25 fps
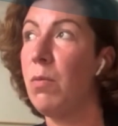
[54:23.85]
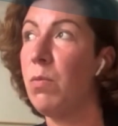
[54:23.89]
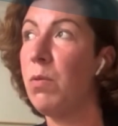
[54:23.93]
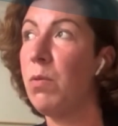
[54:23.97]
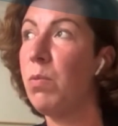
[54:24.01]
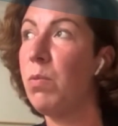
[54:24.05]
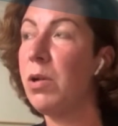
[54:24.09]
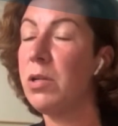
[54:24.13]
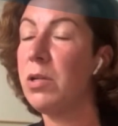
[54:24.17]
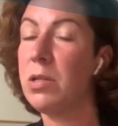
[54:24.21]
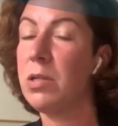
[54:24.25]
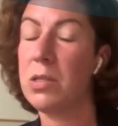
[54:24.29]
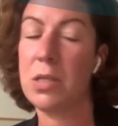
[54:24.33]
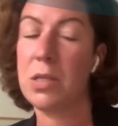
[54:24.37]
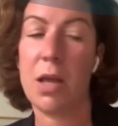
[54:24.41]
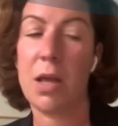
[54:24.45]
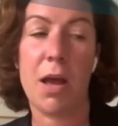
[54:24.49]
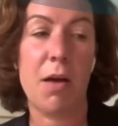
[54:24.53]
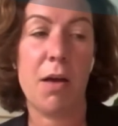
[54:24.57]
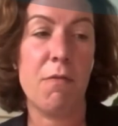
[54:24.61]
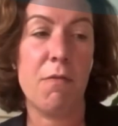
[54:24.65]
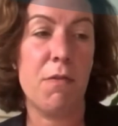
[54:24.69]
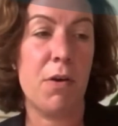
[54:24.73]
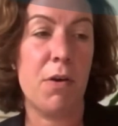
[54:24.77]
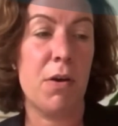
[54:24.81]
We will
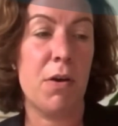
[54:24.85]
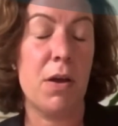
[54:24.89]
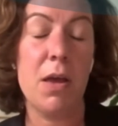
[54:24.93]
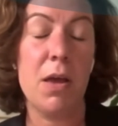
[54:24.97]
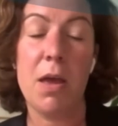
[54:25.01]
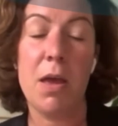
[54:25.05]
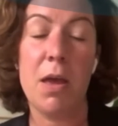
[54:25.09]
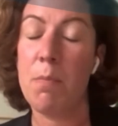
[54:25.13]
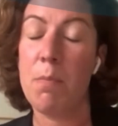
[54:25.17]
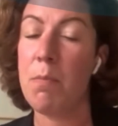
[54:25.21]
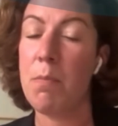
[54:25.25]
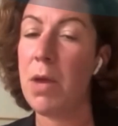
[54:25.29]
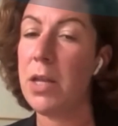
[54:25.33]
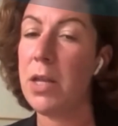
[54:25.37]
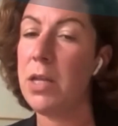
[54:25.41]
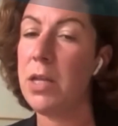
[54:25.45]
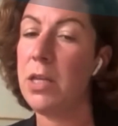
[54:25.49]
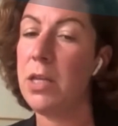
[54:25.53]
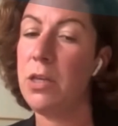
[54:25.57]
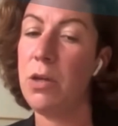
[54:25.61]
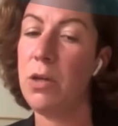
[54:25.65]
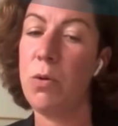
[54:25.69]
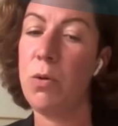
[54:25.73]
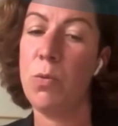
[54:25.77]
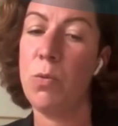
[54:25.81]
discover
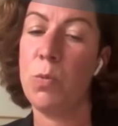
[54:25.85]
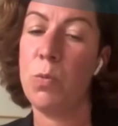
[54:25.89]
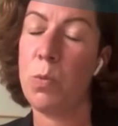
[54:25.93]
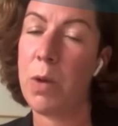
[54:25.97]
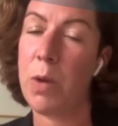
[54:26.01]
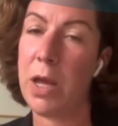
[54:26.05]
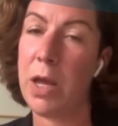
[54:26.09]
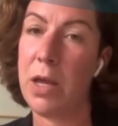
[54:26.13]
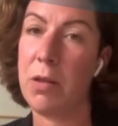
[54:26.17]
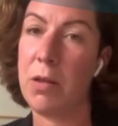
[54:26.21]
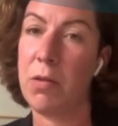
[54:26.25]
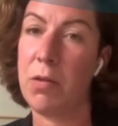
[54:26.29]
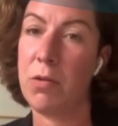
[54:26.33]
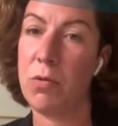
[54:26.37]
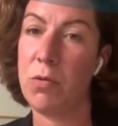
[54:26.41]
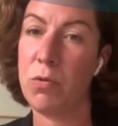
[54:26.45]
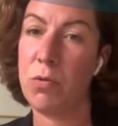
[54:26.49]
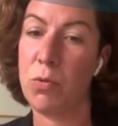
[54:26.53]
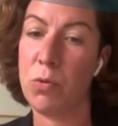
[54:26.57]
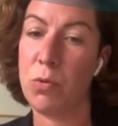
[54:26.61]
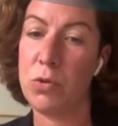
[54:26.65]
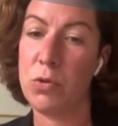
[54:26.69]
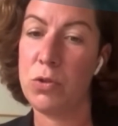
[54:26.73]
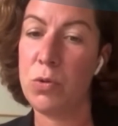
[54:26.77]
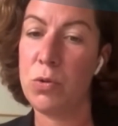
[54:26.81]
many new ways
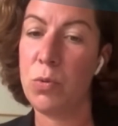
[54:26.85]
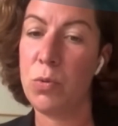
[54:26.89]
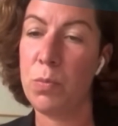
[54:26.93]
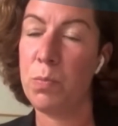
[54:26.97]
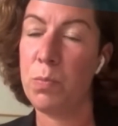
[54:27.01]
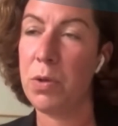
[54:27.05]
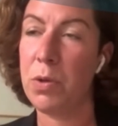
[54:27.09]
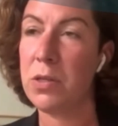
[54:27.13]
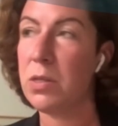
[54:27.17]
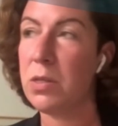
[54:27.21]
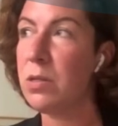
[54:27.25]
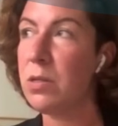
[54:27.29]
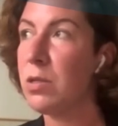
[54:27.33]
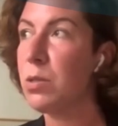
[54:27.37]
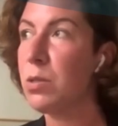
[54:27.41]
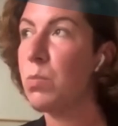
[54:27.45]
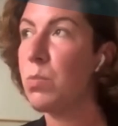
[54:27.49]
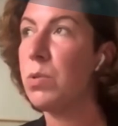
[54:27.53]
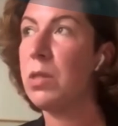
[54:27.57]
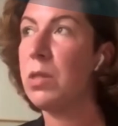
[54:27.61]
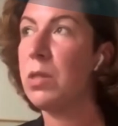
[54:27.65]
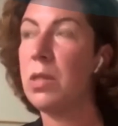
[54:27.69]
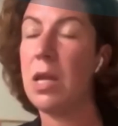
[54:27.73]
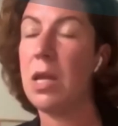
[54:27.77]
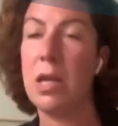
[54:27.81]
to do business
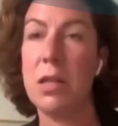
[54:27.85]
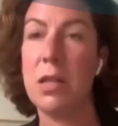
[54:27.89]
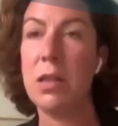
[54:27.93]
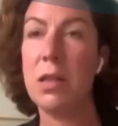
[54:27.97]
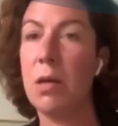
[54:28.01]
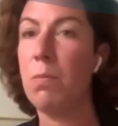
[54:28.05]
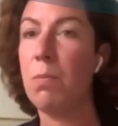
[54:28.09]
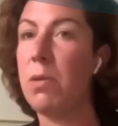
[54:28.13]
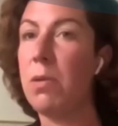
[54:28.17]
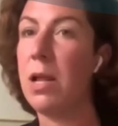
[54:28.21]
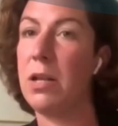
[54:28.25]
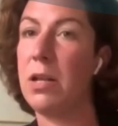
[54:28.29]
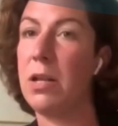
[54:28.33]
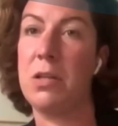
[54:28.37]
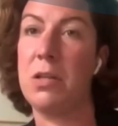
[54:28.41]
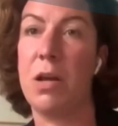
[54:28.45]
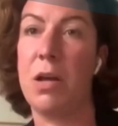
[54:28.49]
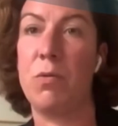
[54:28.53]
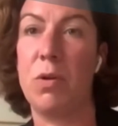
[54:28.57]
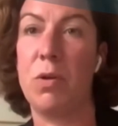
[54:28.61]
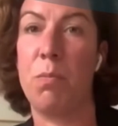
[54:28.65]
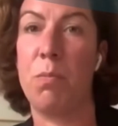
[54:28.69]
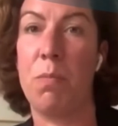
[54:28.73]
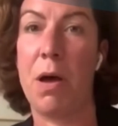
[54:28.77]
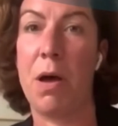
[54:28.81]
within the
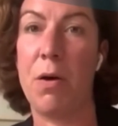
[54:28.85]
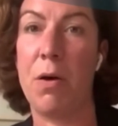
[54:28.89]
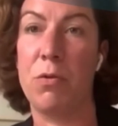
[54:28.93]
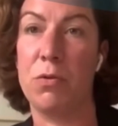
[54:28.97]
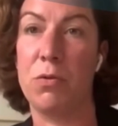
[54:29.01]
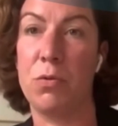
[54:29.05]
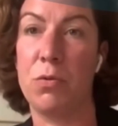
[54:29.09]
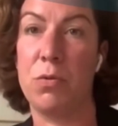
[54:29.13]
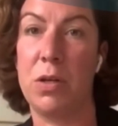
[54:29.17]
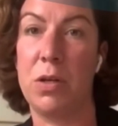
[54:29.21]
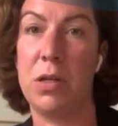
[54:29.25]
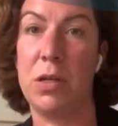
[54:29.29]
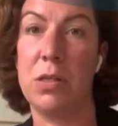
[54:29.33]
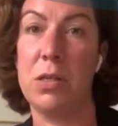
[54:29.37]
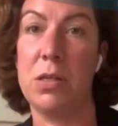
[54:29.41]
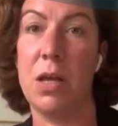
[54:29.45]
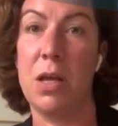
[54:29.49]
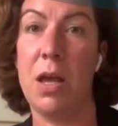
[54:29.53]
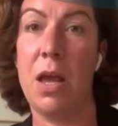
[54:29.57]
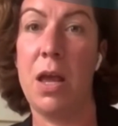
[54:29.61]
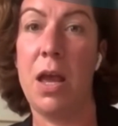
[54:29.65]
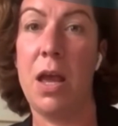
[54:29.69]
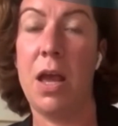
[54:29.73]
planetary boundaries.